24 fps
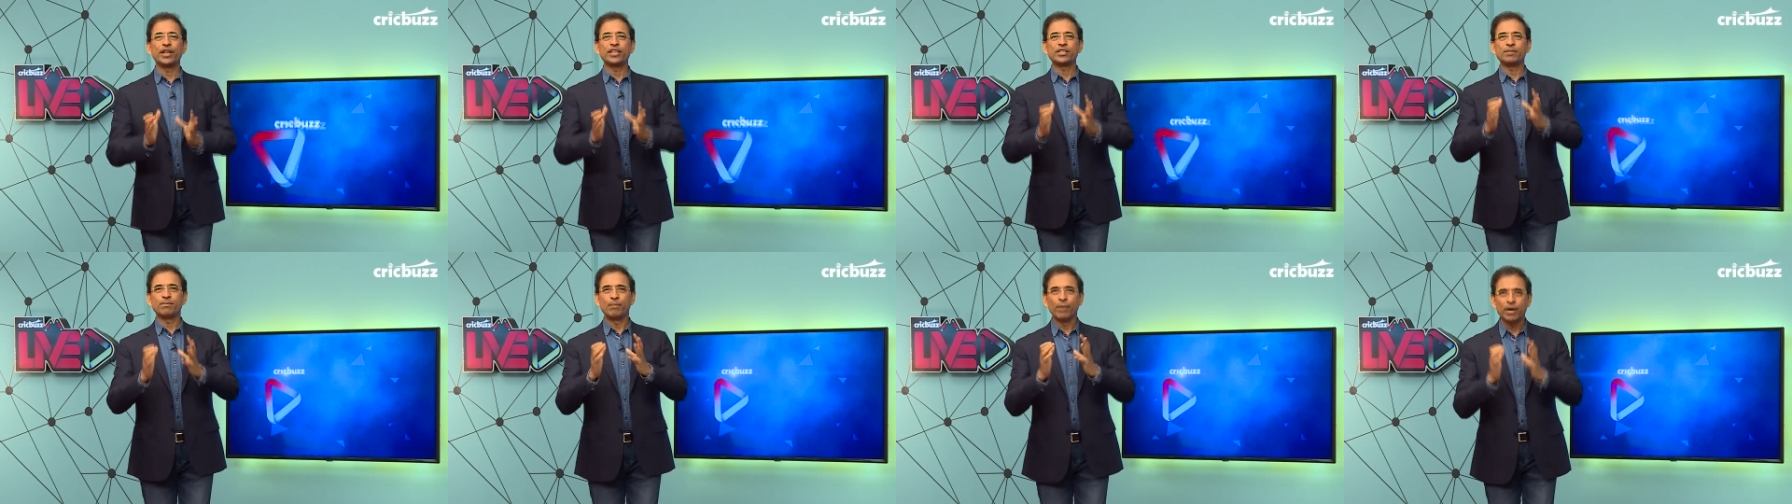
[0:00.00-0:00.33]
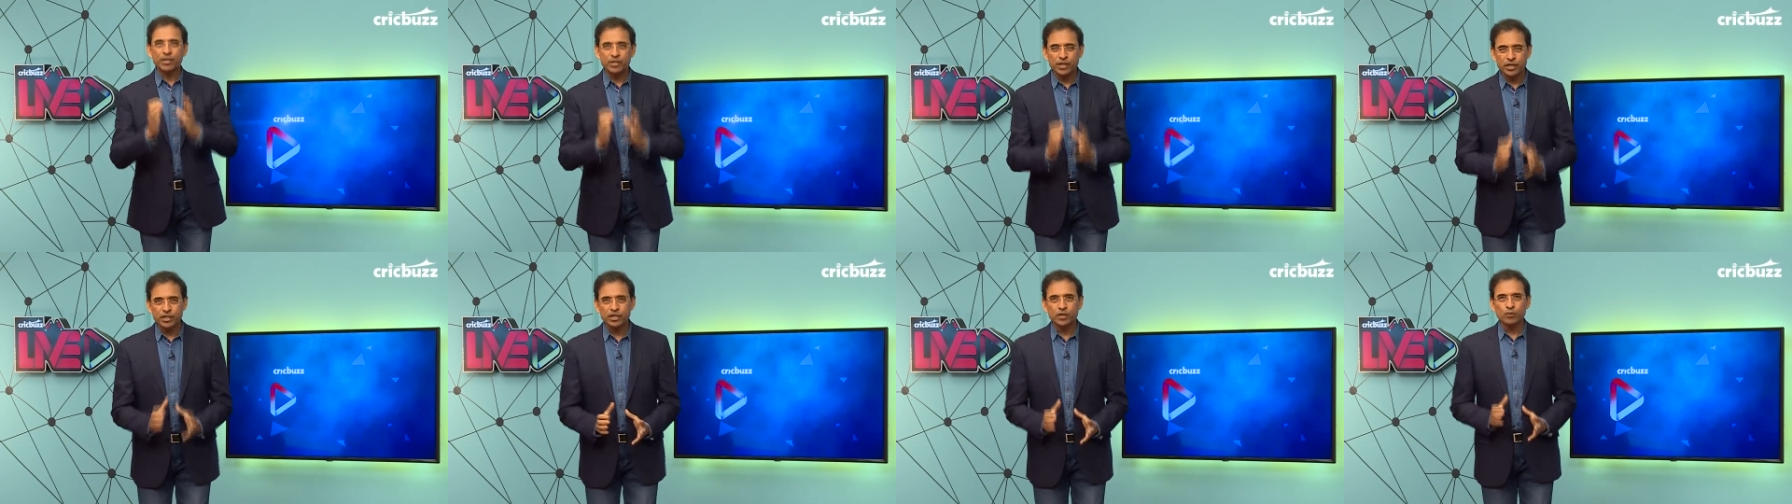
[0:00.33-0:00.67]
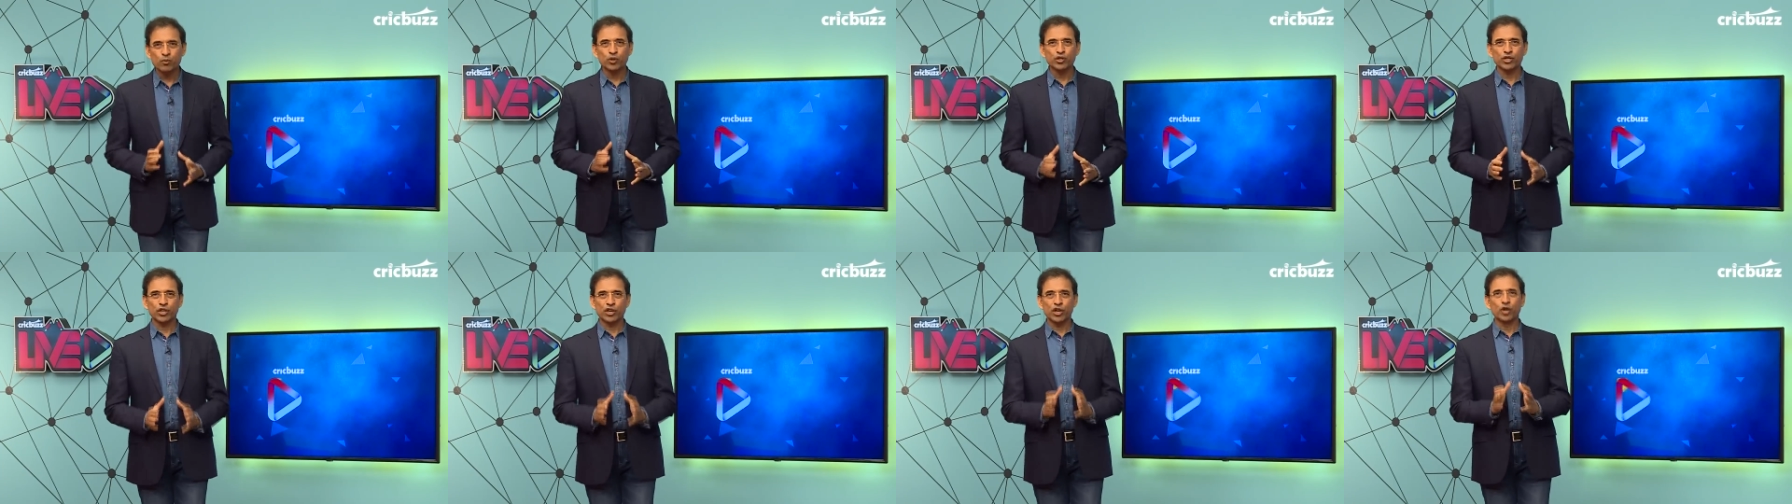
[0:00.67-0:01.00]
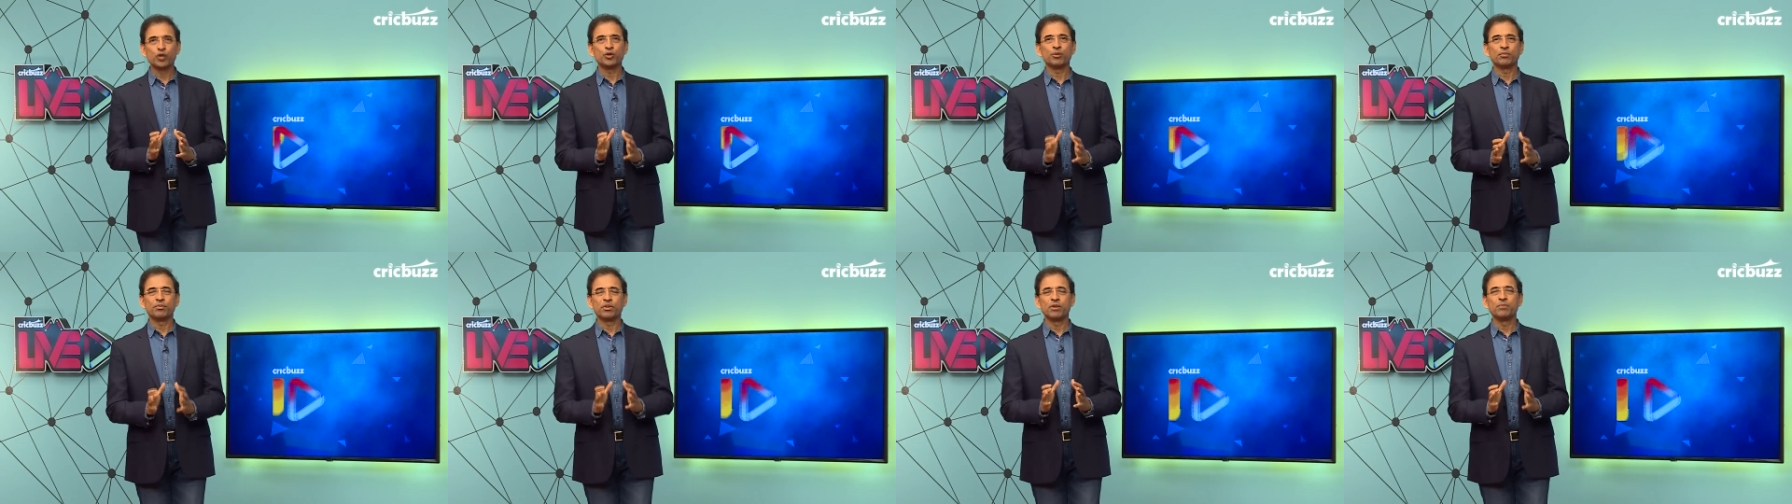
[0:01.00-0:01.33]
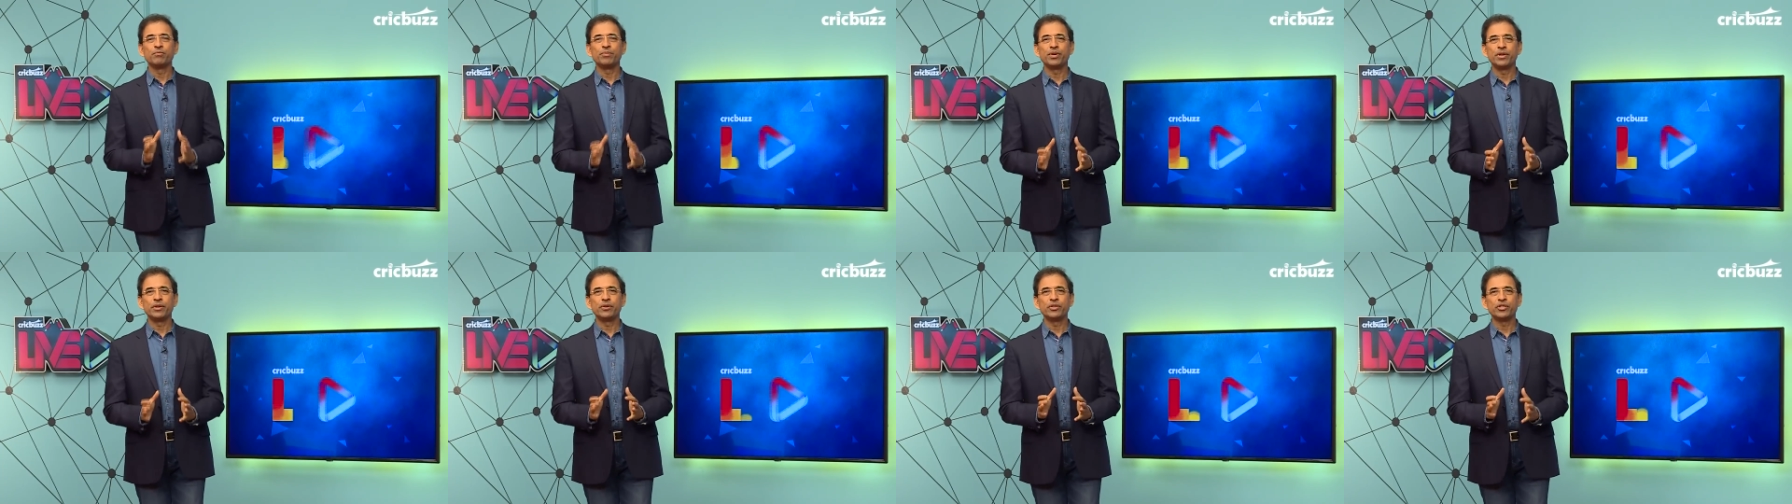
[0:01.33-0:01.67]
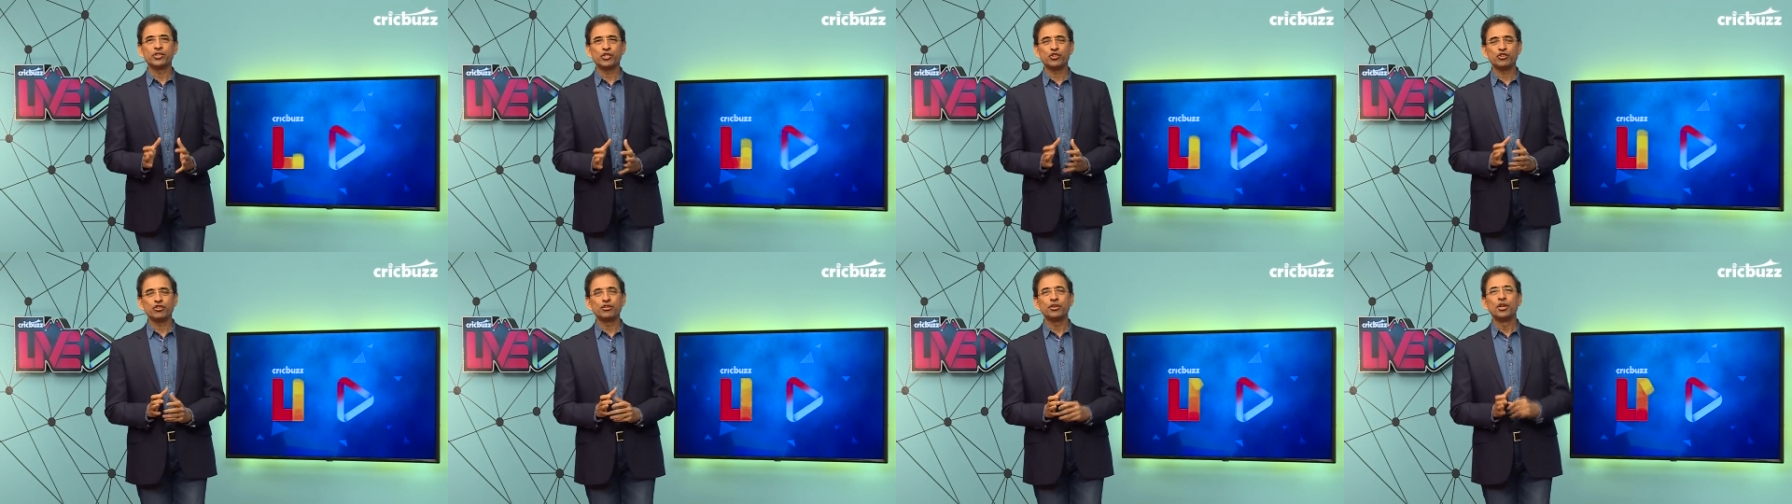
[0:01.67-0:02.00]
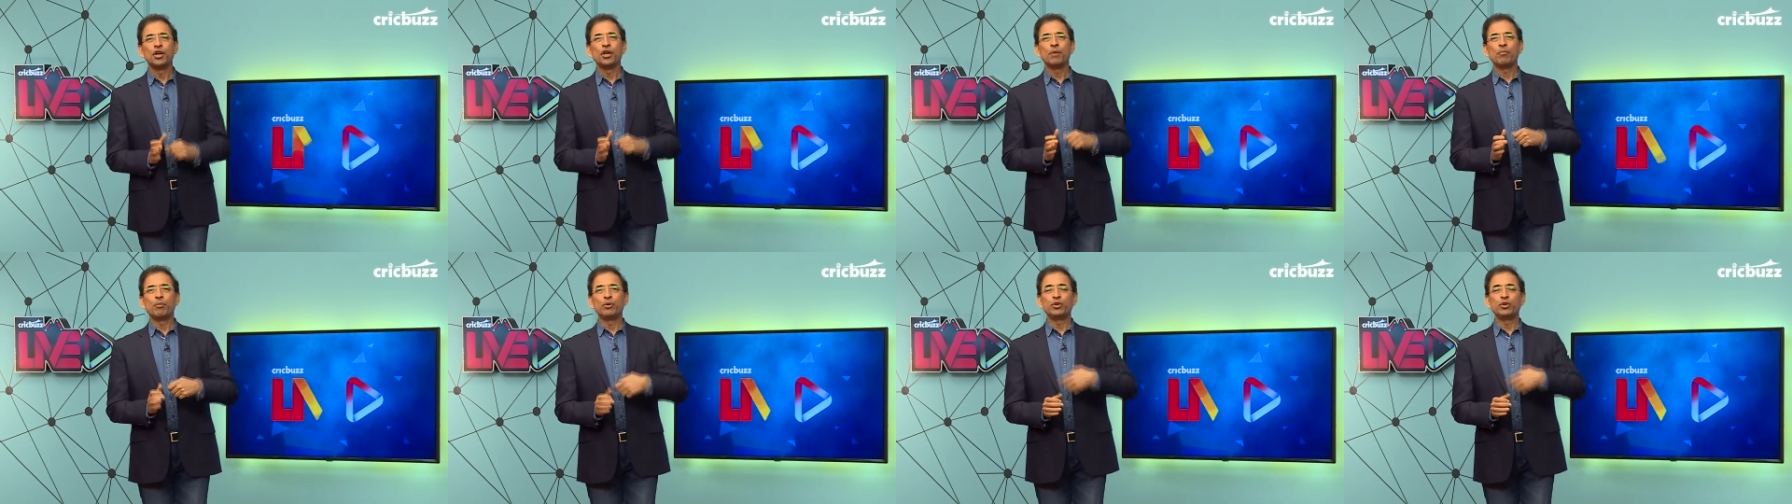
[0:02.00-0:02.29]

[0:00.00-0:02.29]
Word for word: as much as it was a Gautam Gambhir decision,